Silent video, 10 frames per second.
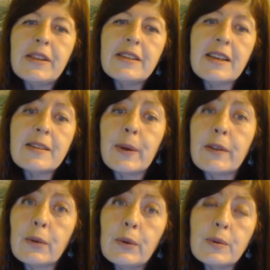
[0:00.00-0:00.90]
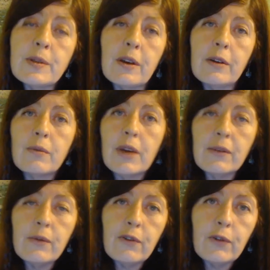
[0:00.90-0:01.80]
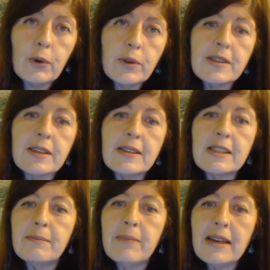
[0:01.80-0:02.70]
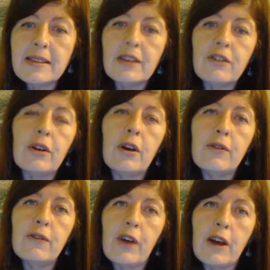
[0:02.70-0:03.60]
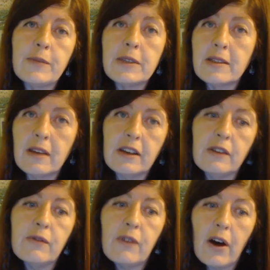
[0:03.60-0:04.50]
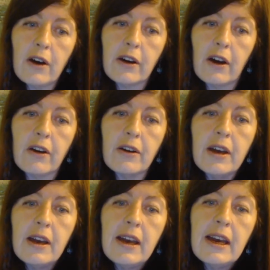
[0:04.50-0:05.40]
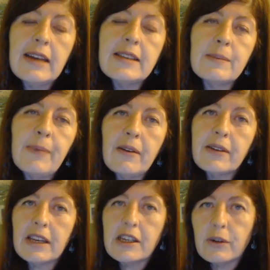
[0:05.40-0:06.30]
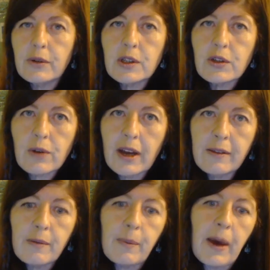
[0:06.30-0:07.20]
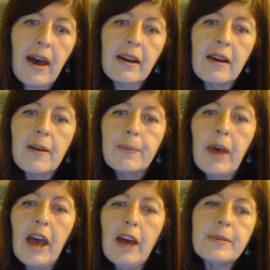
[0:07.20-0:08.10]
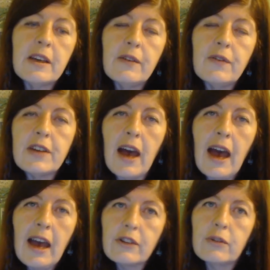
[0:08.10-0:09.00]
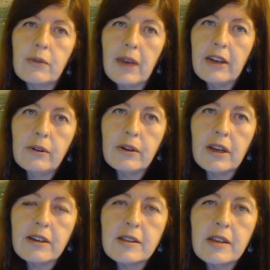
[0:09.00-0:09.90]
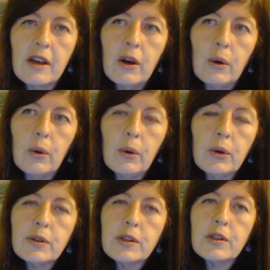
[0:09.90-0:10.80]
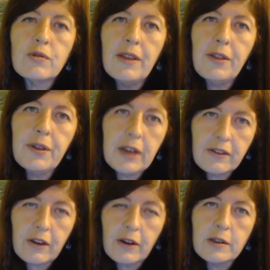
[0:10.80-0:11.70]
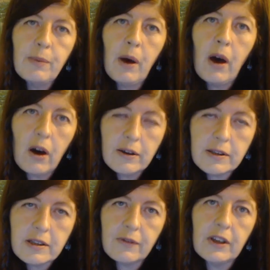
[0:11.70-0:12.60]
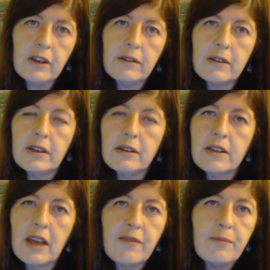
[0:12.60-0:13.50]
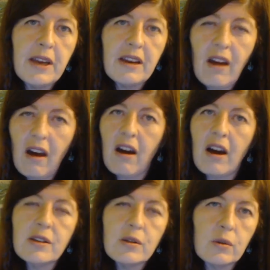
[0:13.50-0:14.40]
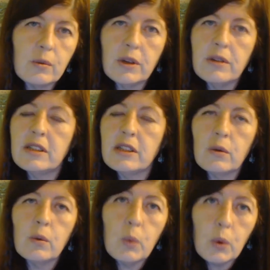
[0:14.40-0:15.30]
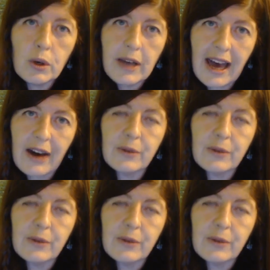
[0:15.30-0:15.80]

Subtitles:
But this aspect also reinforces the message of the Sun in Virgo. It's about getting your strength back, perhaps after actual illness, or strengthening those parts of you that have been hurt or wounded or worn